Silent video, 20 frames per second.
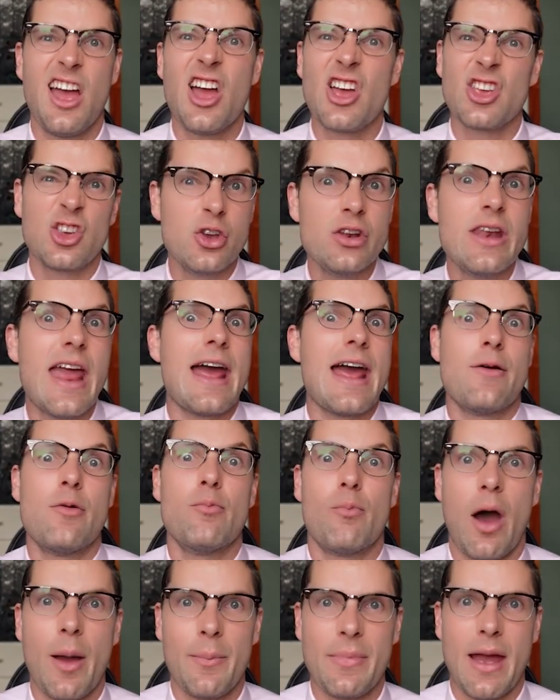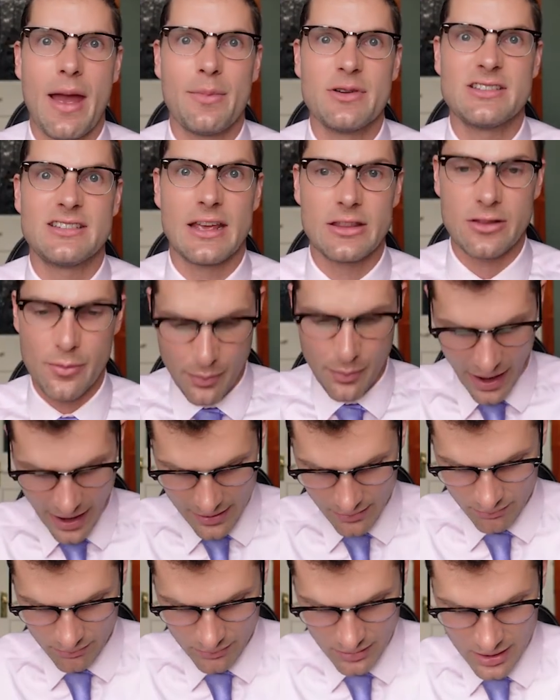You now might be able to see the
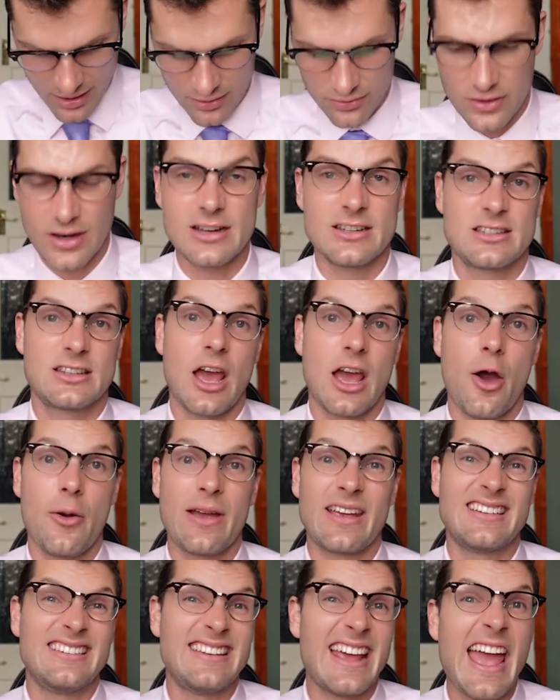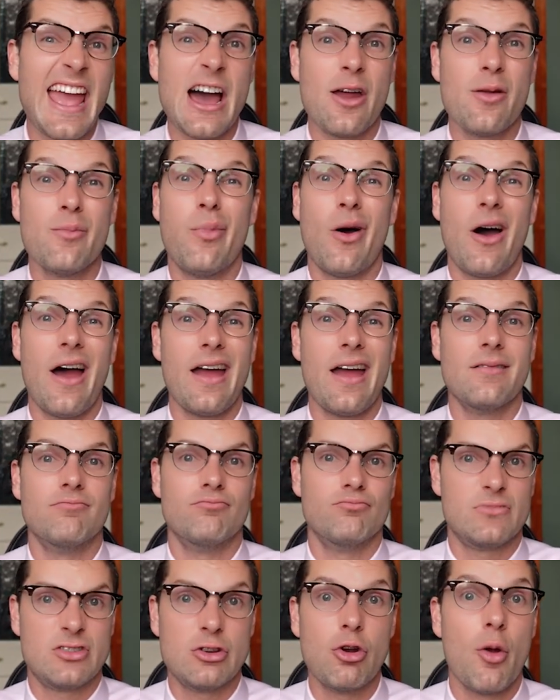pattern that it's going down by
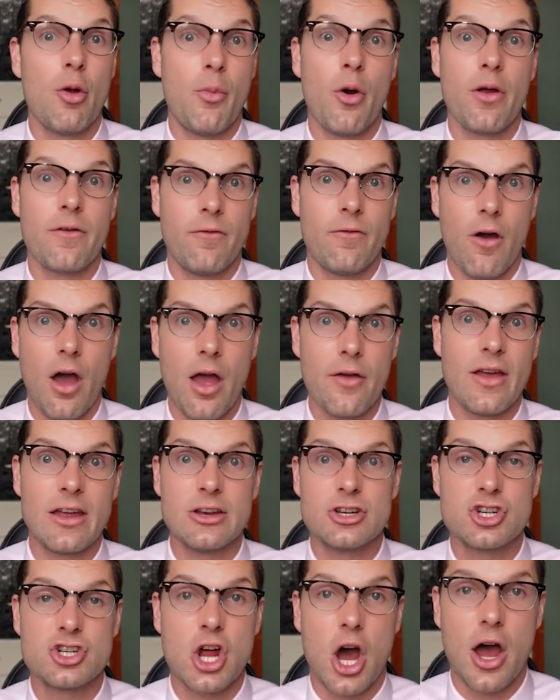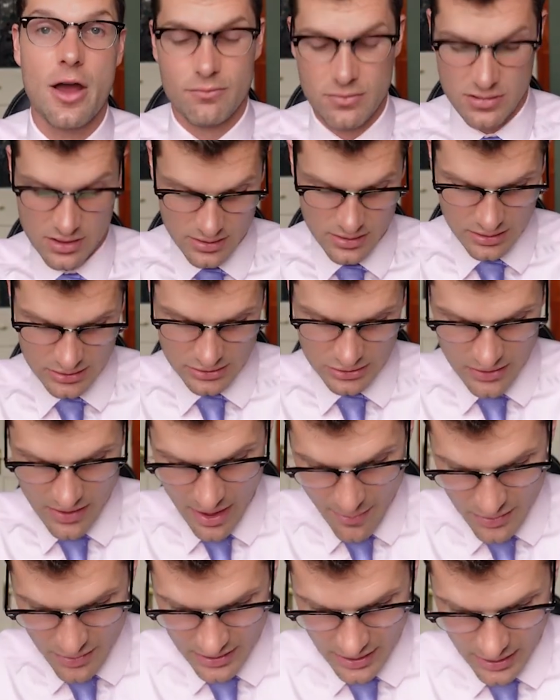0.5 each time. So
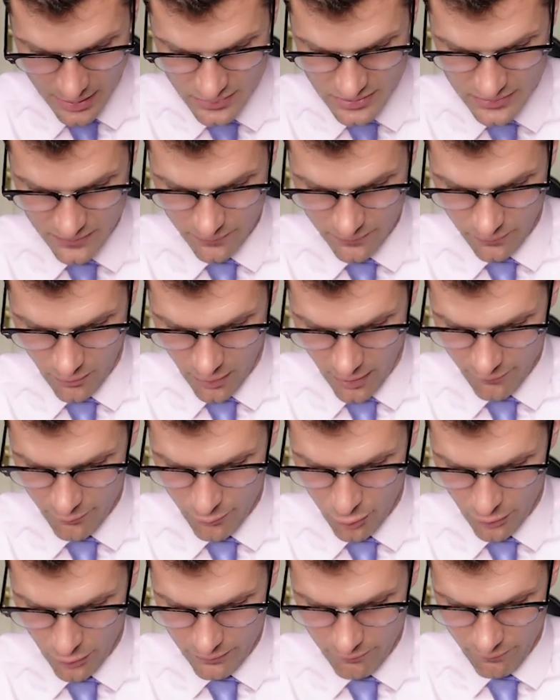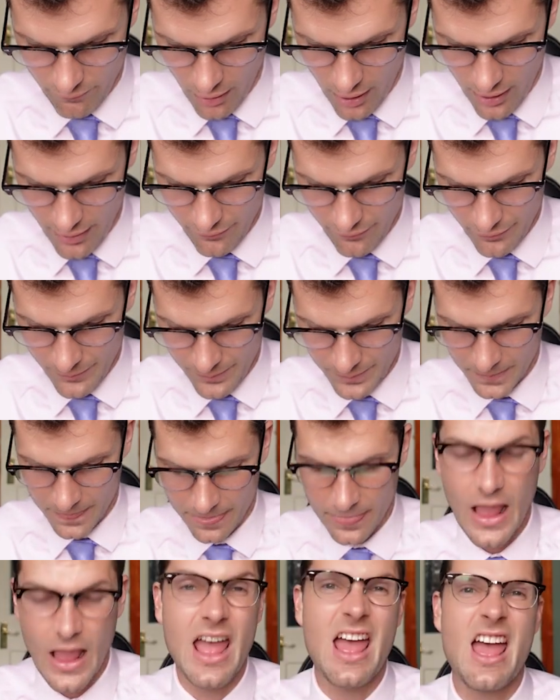that becomes
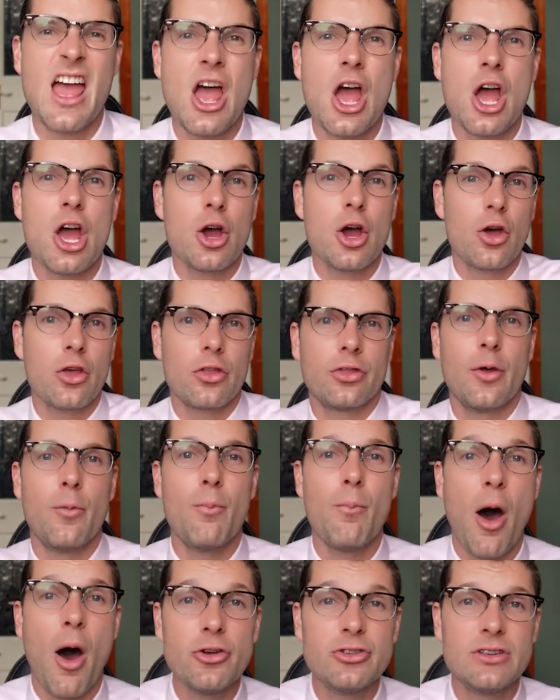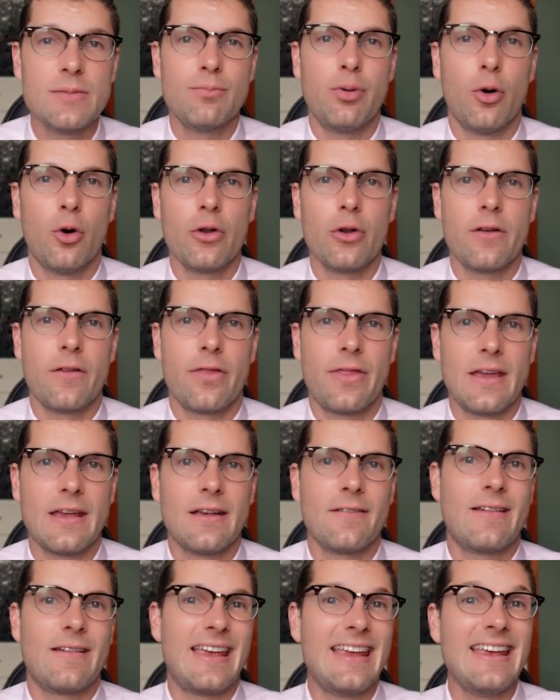5.5. The most important
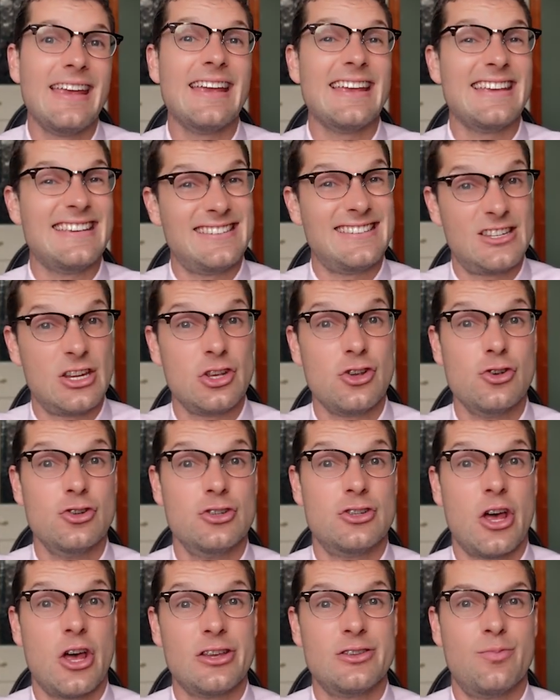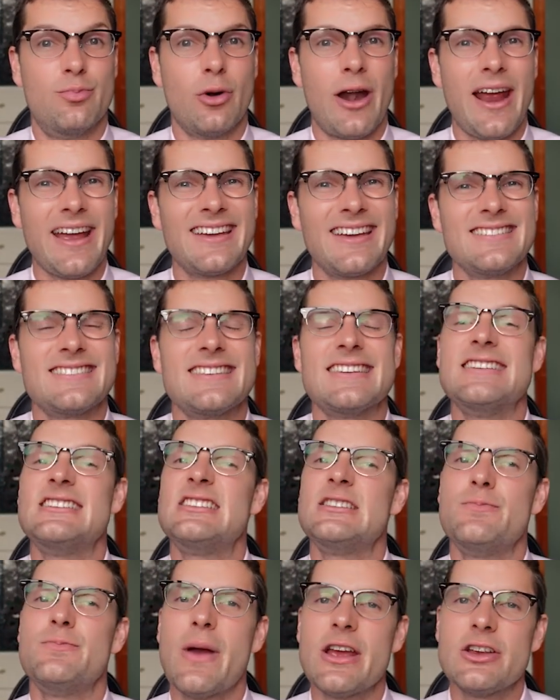thing here is to use those brackets,
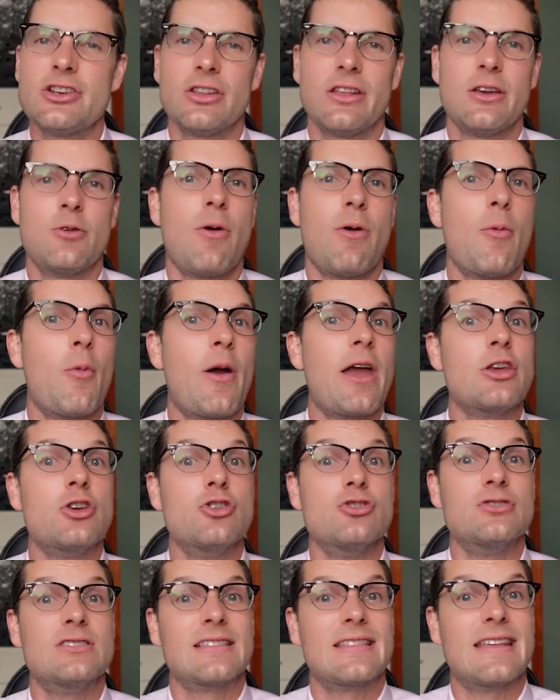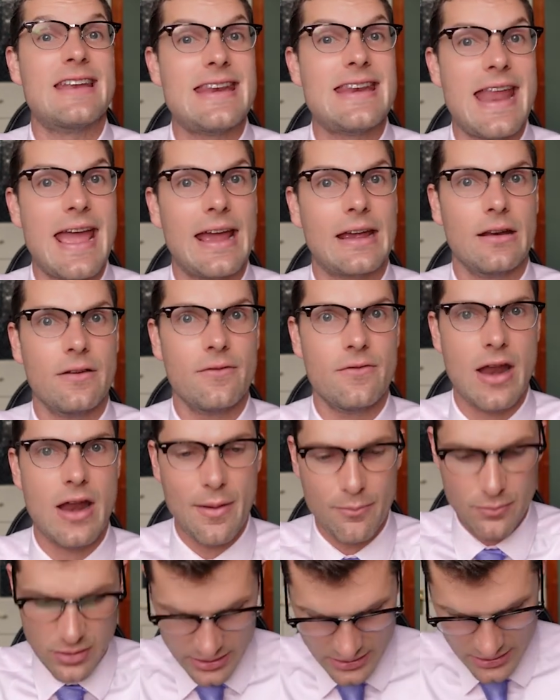especially when we're using the negative
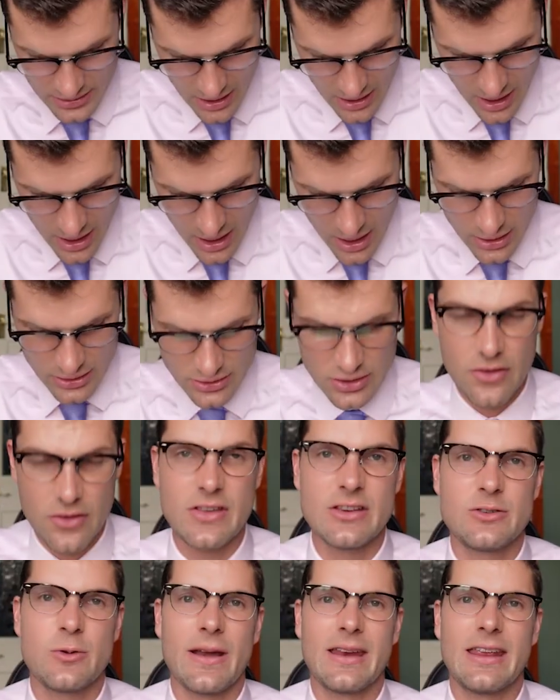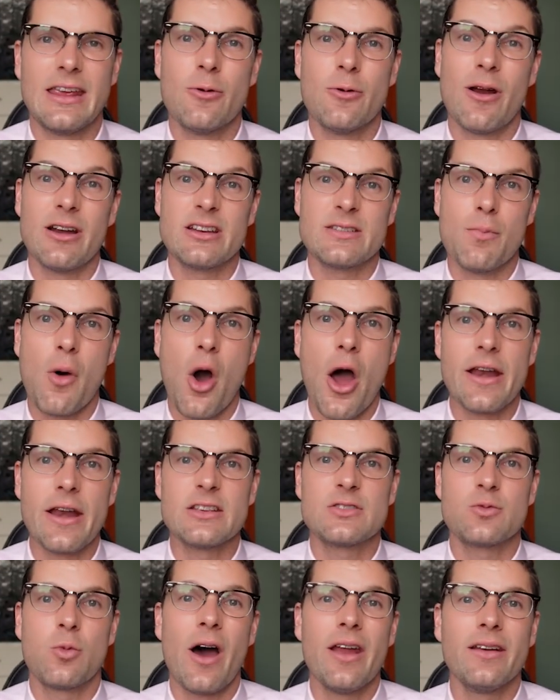numbers. So this one here where it's
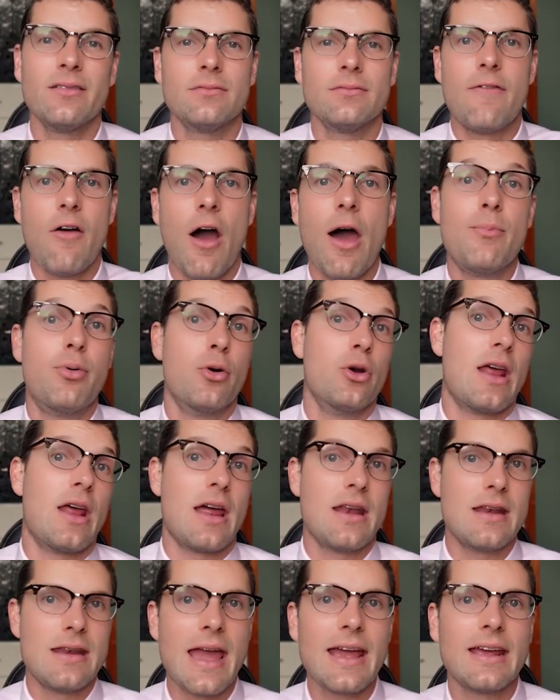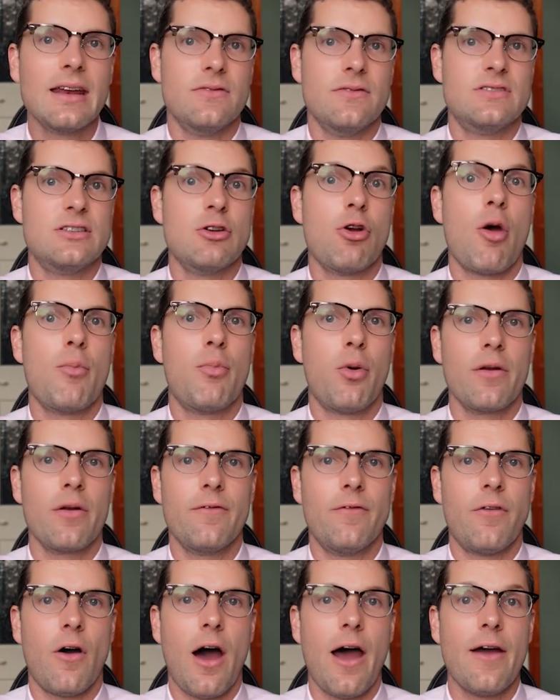minus 1, if I put negative
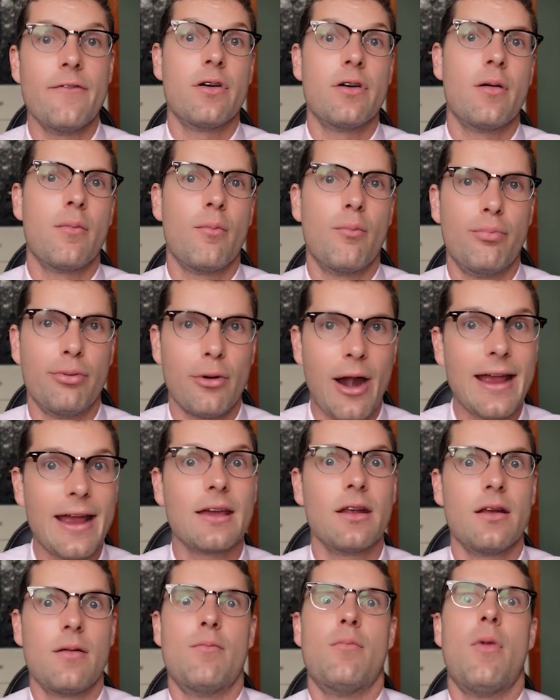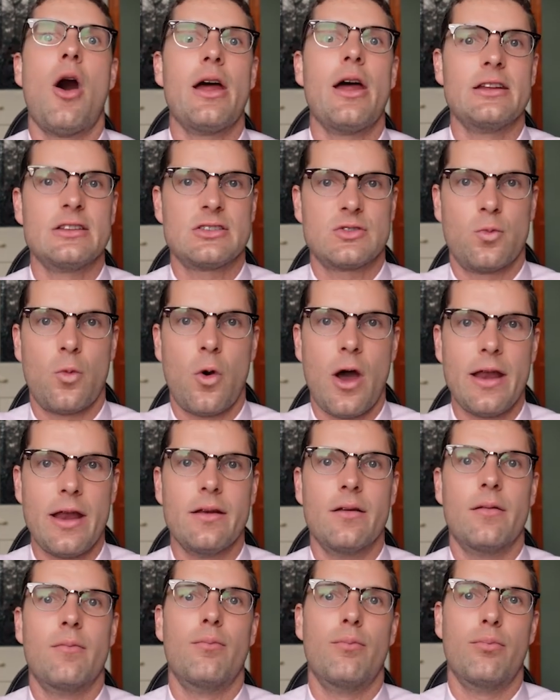0.5 bracket minus
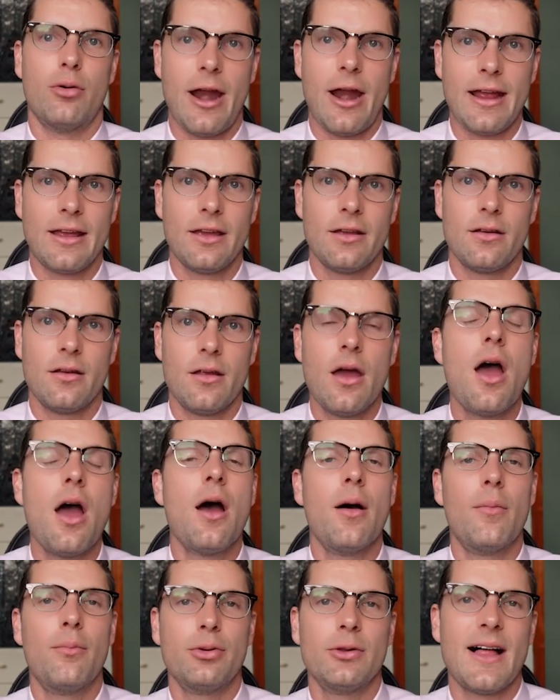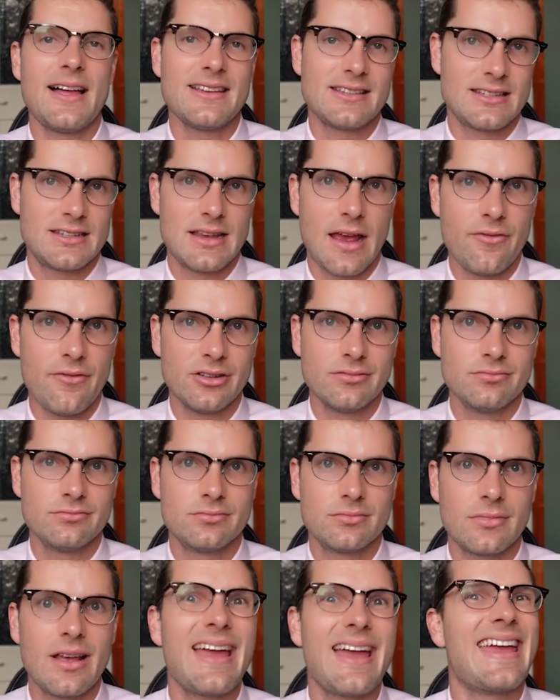1 bracket plus 7,
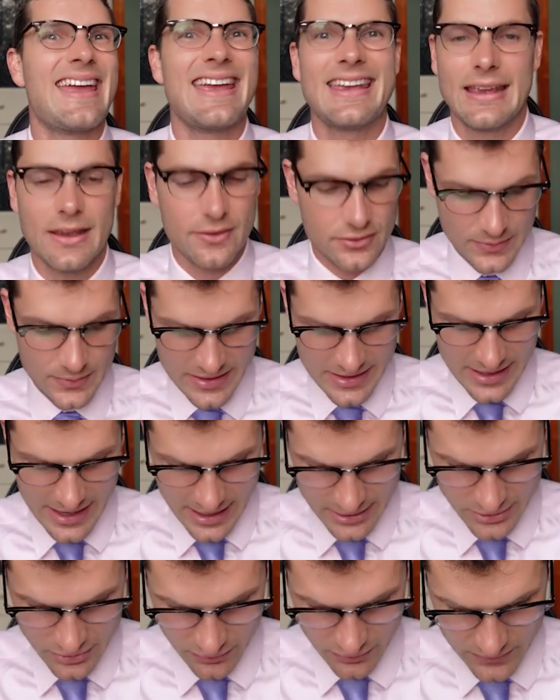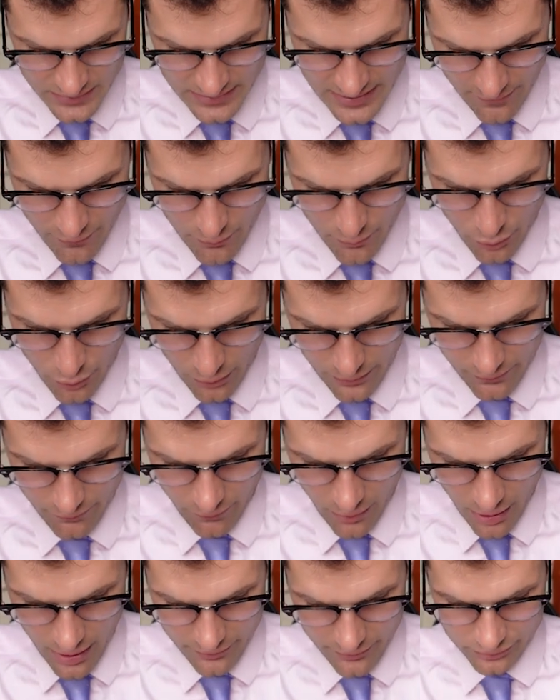it gives me the answer of
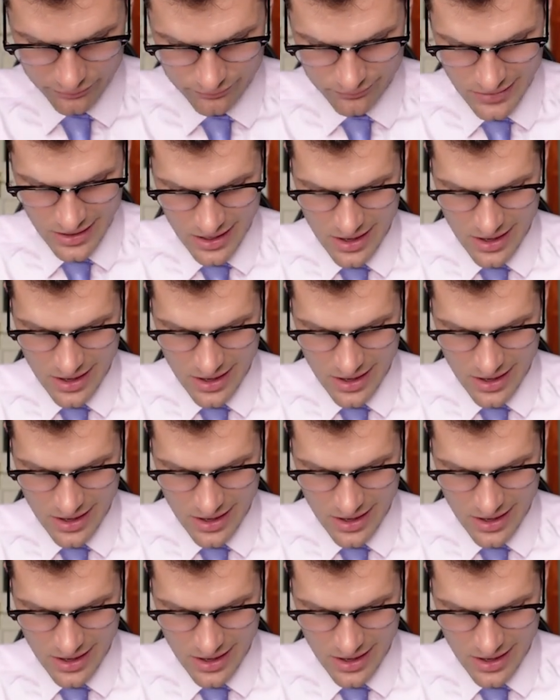7.5.